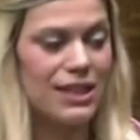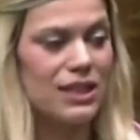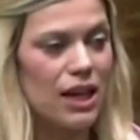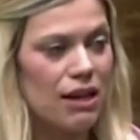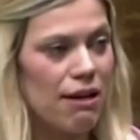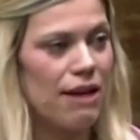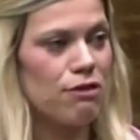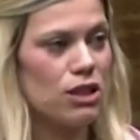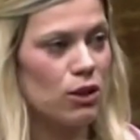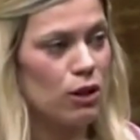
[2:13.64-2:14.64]
as a direct
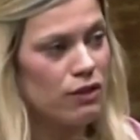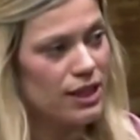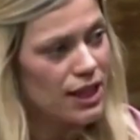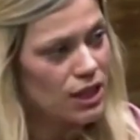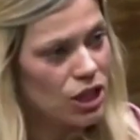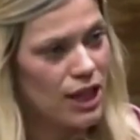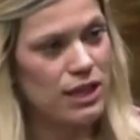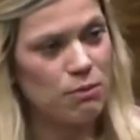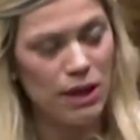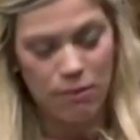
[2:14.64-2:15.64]
result of this
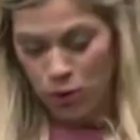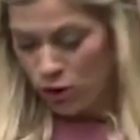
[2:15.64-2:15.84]
agenda being